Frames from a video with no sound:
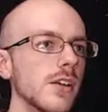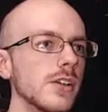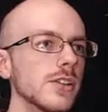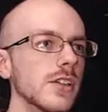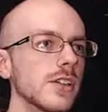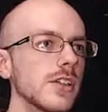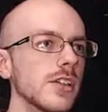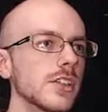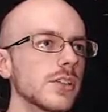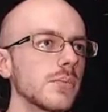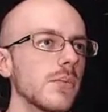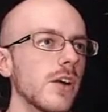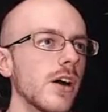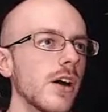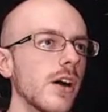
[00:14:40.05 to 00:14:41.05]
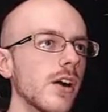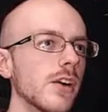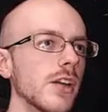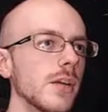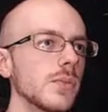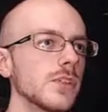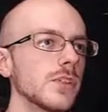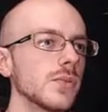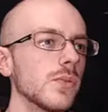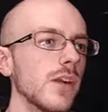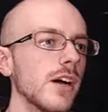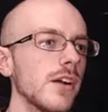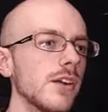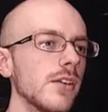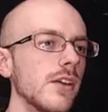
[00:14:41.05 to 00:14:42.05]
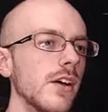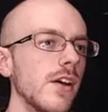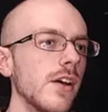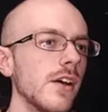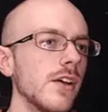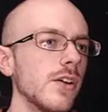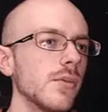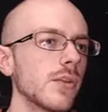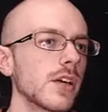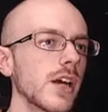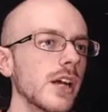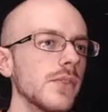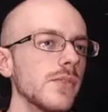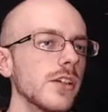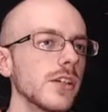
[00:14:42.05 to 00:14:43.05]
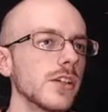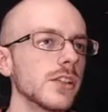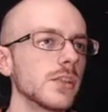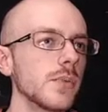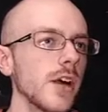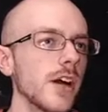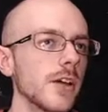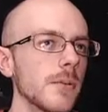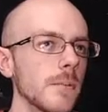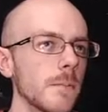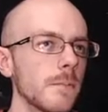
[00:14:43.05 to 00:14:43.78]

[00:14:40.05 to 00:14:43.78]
He's going to take some uh, heart damage as well. We're kind of in a good spot.